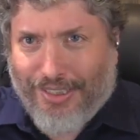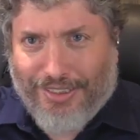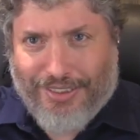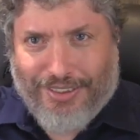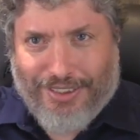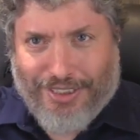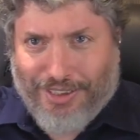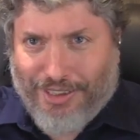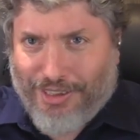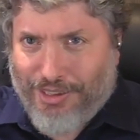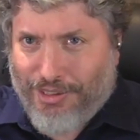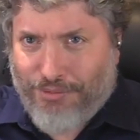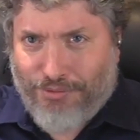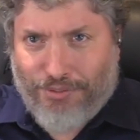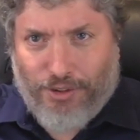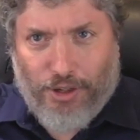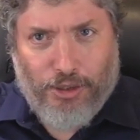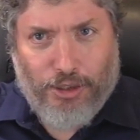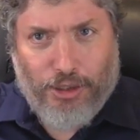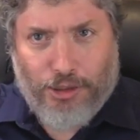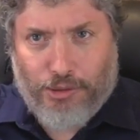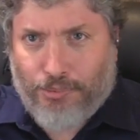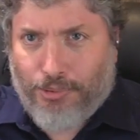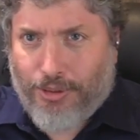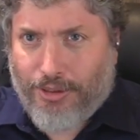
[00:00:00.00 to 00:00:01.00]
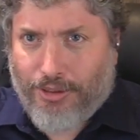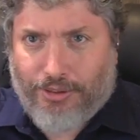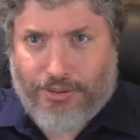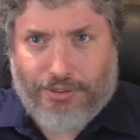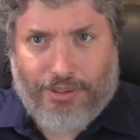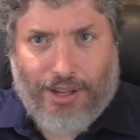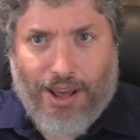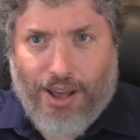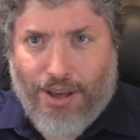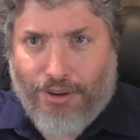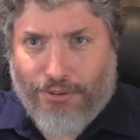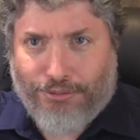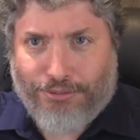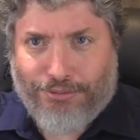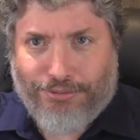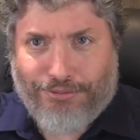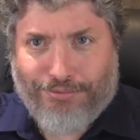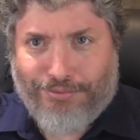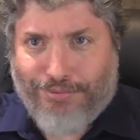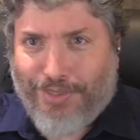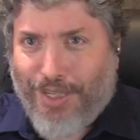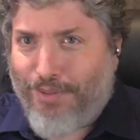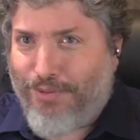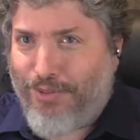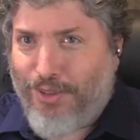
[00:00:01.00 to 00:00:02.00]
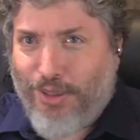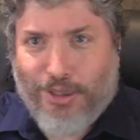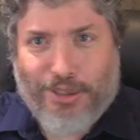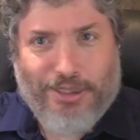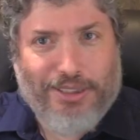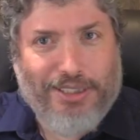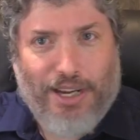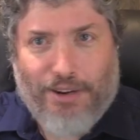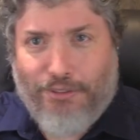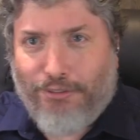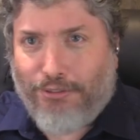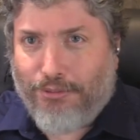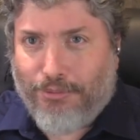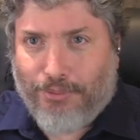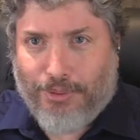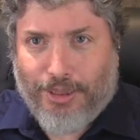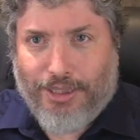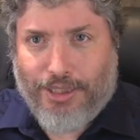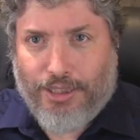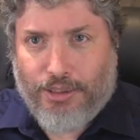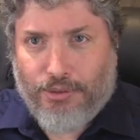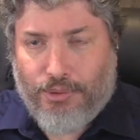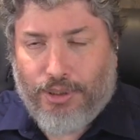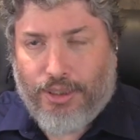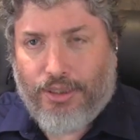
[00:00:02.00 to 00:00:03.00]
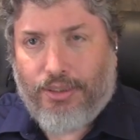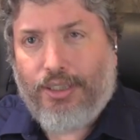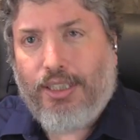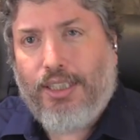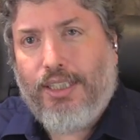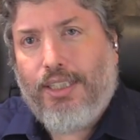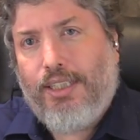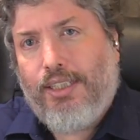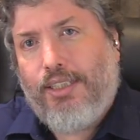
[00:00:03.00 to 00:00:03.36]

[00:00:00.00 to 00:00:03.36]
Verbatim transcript: this is vulnerable stuff if you're not familiar with